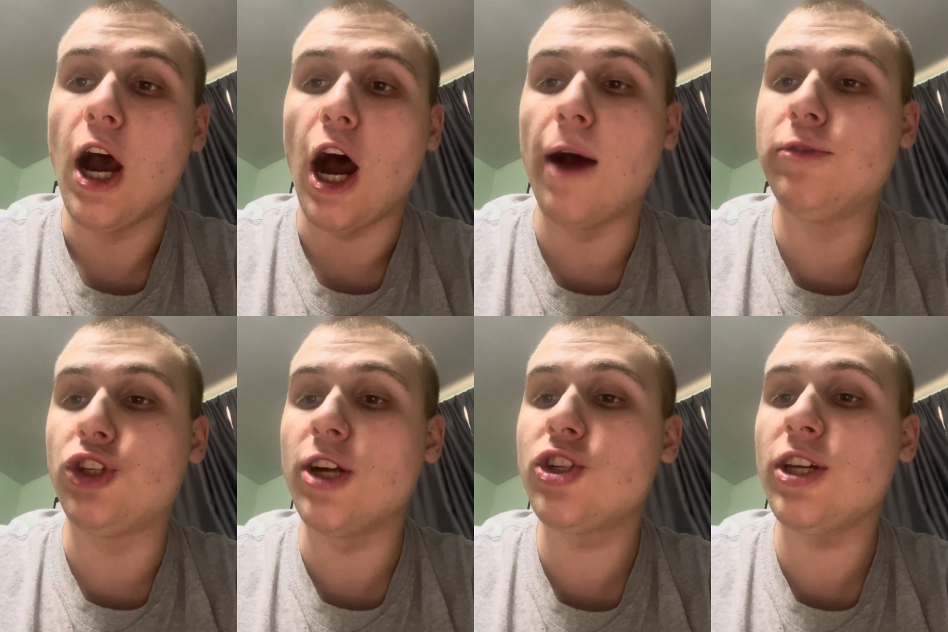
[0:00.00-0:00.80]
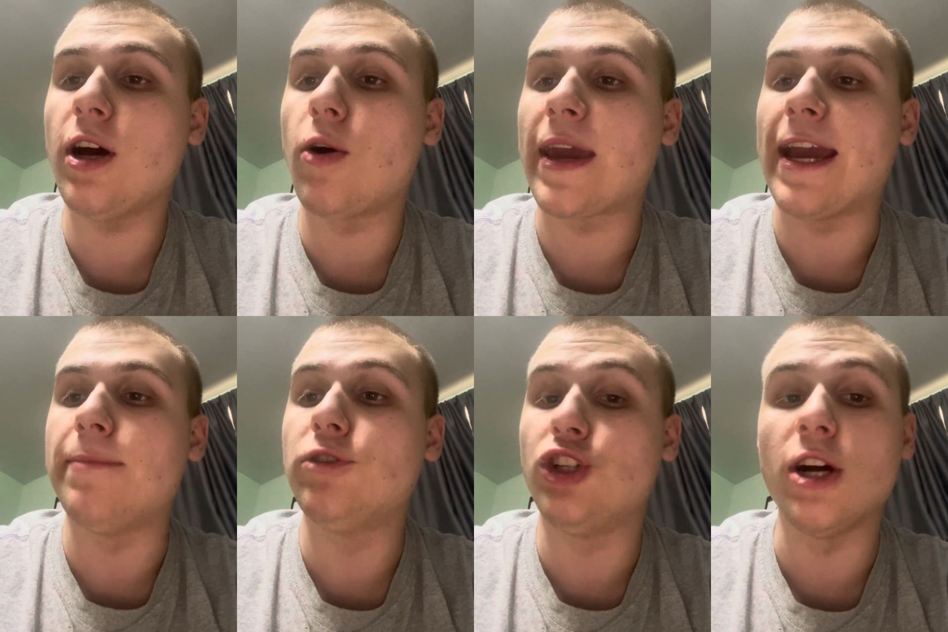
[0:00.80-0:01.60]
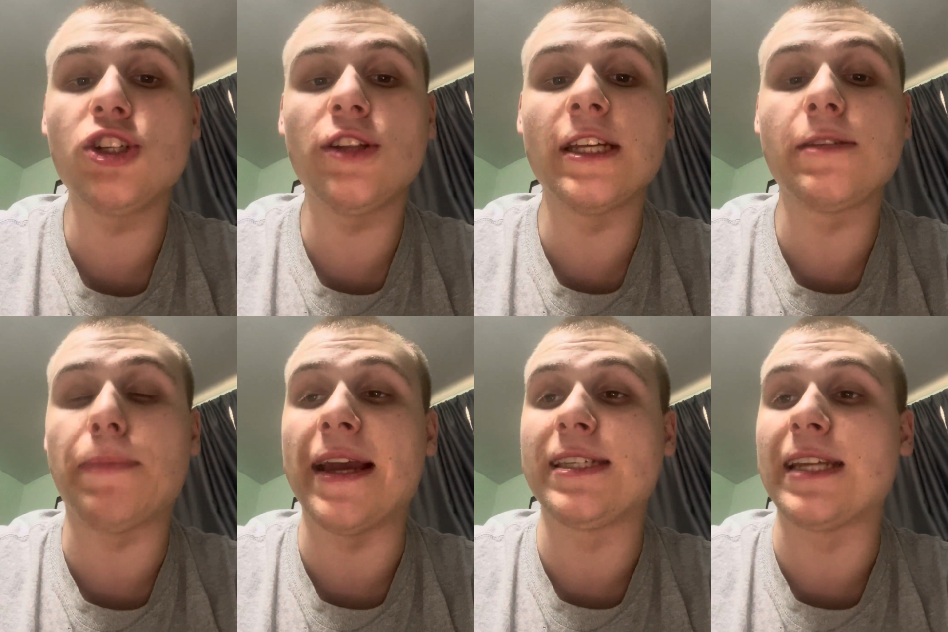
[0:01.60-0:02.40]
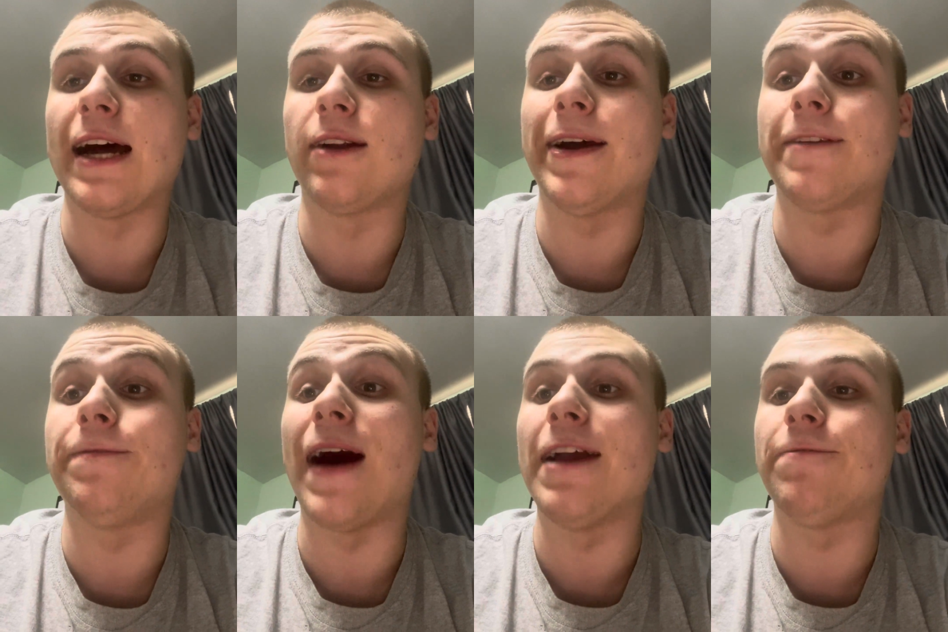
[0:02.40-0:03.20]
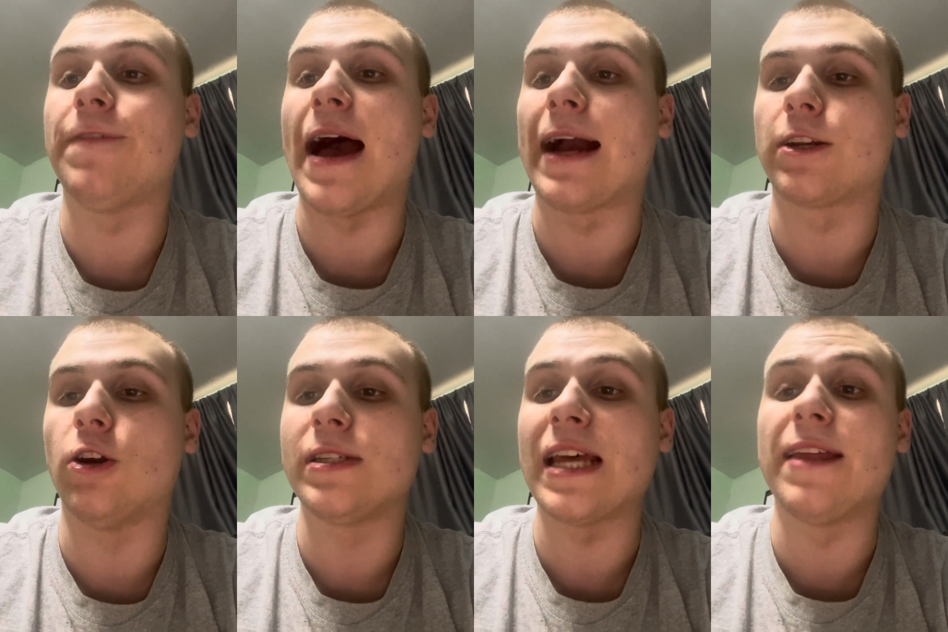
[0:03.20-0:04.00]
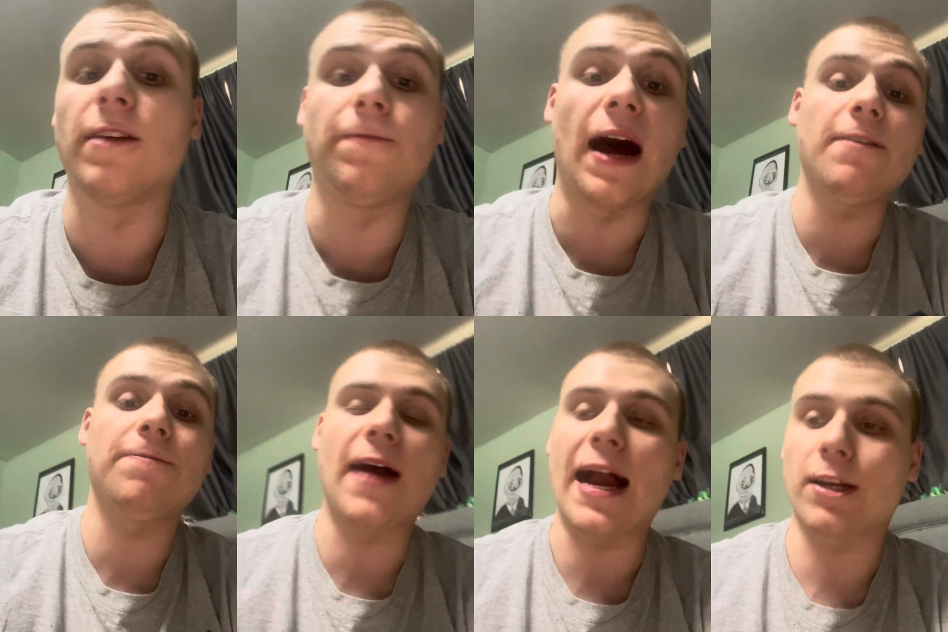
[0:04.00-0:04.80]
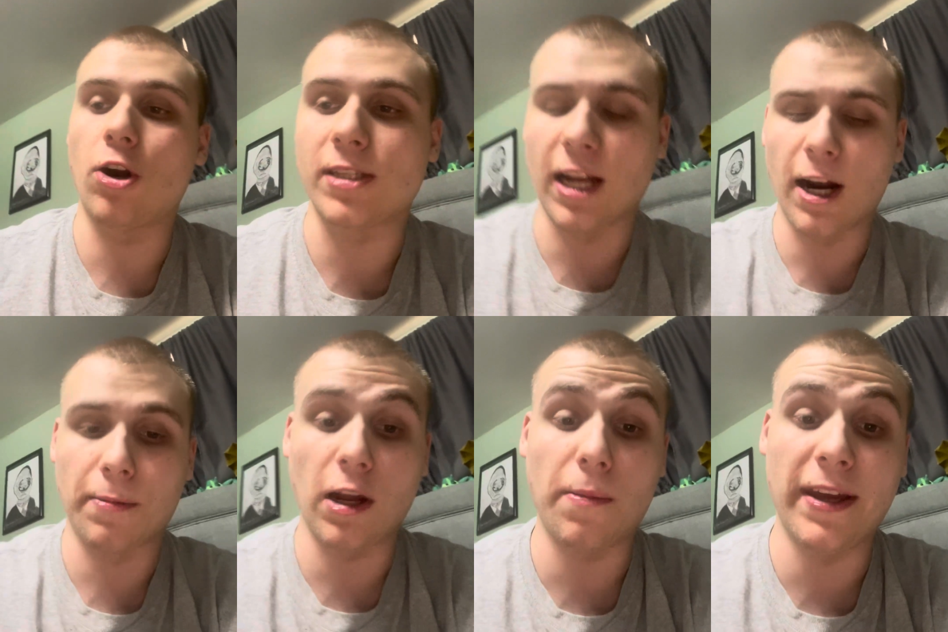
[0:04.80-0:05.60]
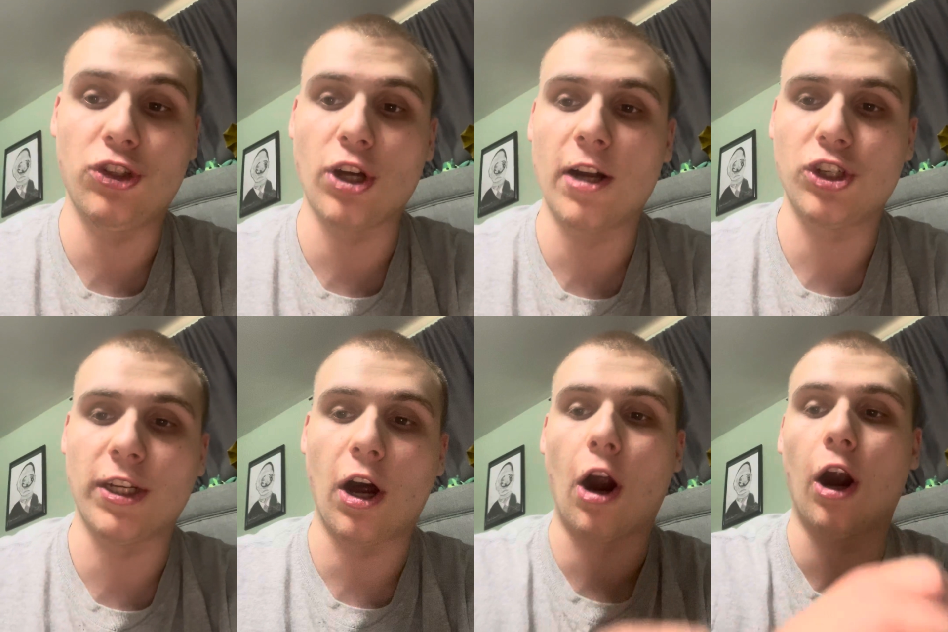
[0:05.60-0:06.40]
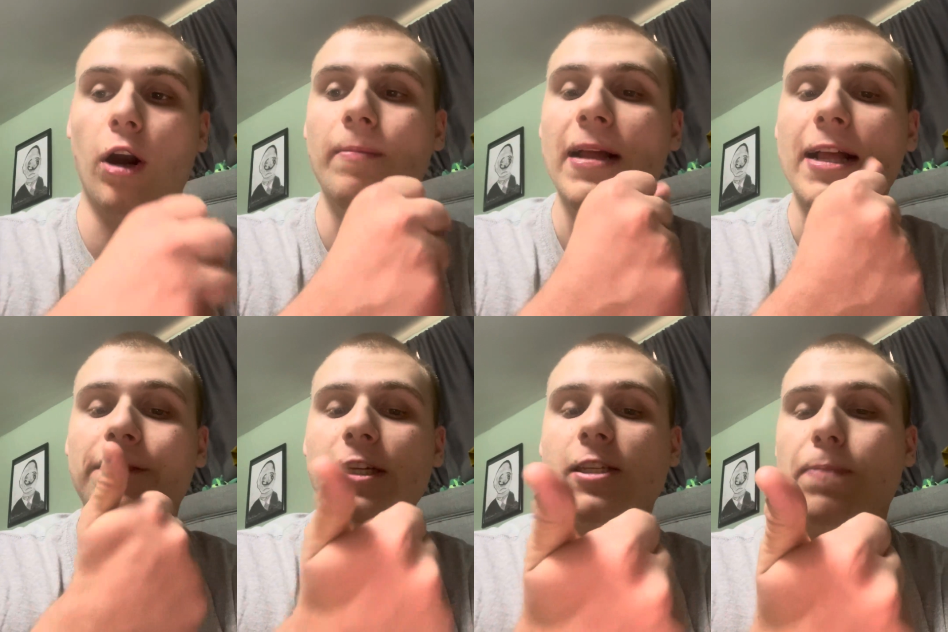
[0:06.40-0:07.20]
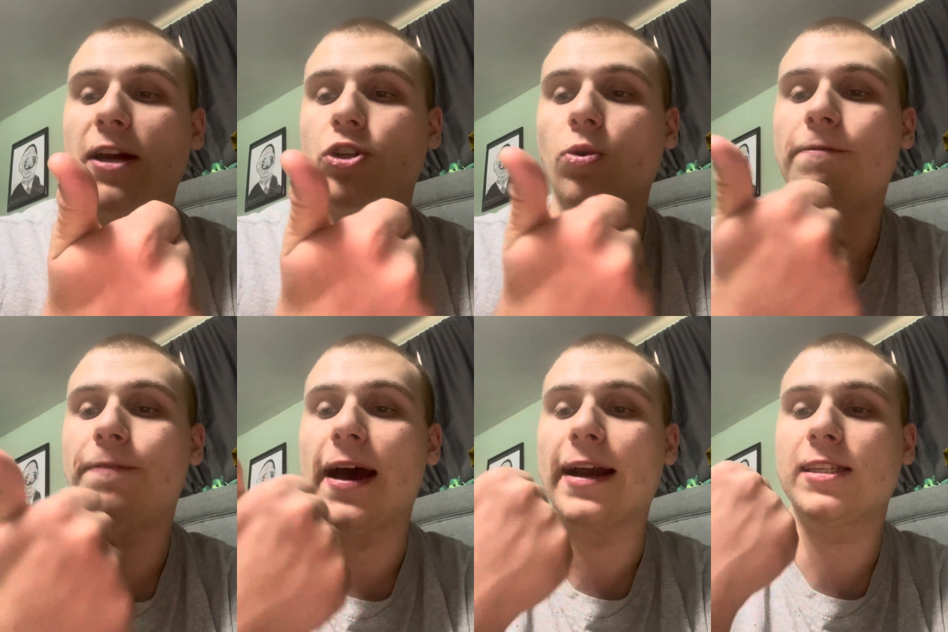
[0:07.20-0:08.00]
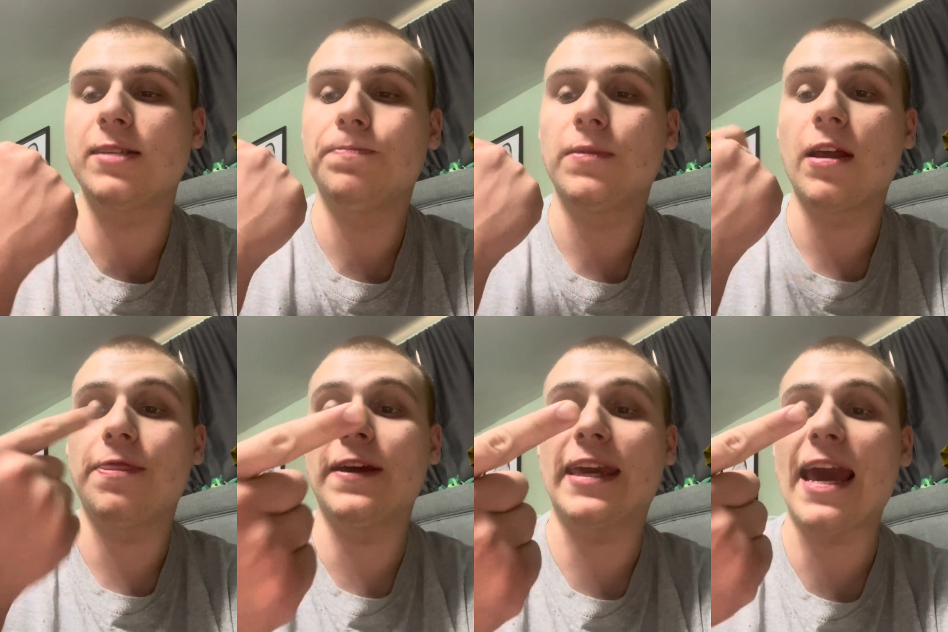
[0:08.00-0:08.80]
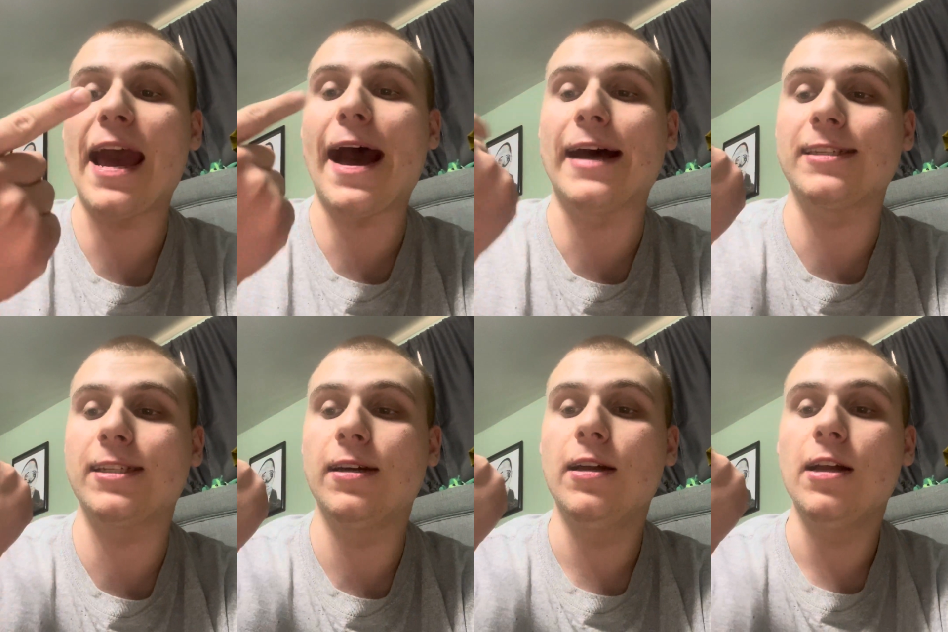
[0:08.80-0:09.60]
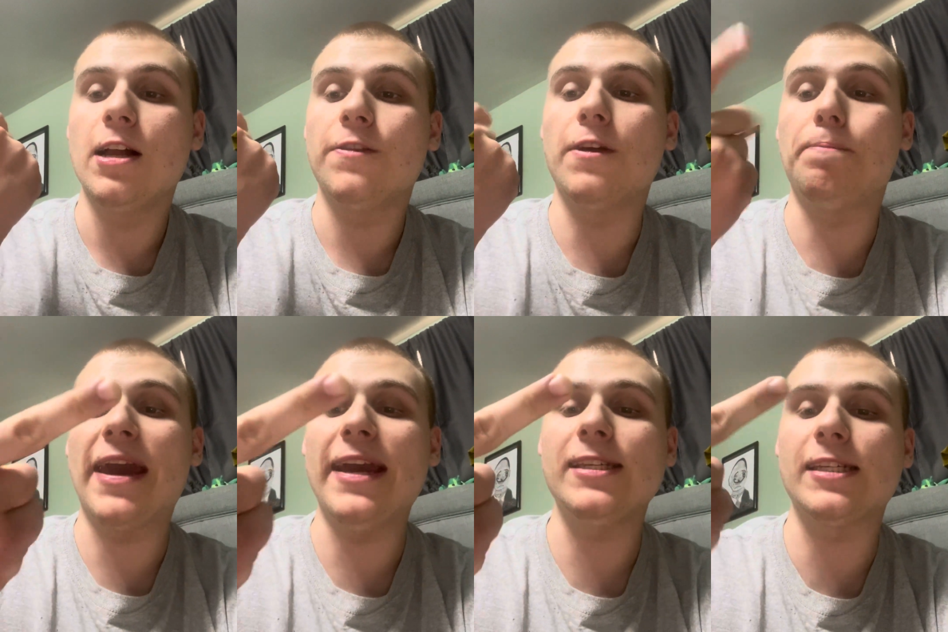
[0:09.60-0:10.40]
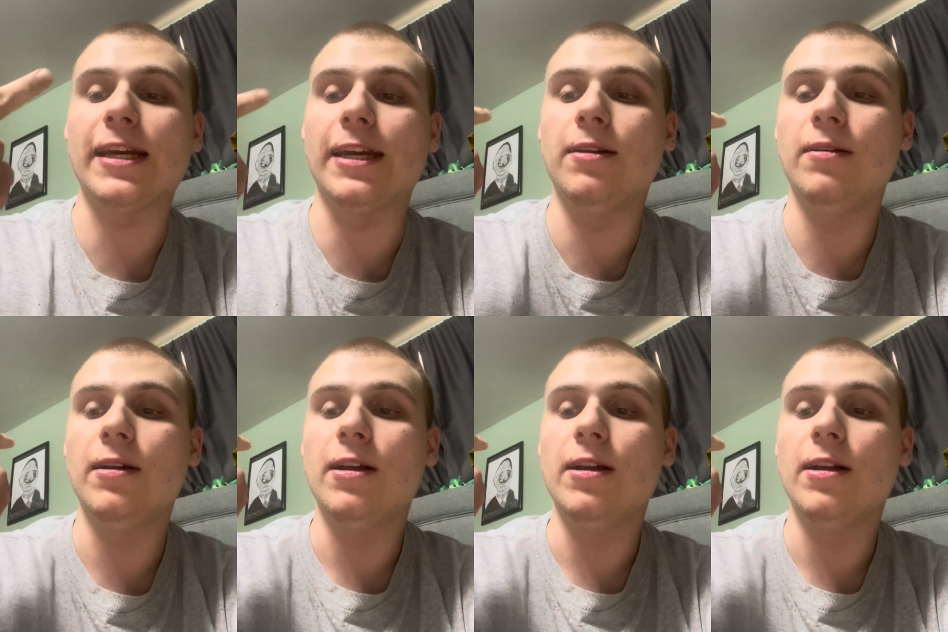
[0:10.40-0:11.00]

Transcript: I'm judging okay, I'm judging this based on like five factors, and the five factors that I'm gonna be judging are the special effects, the cast, the pacing,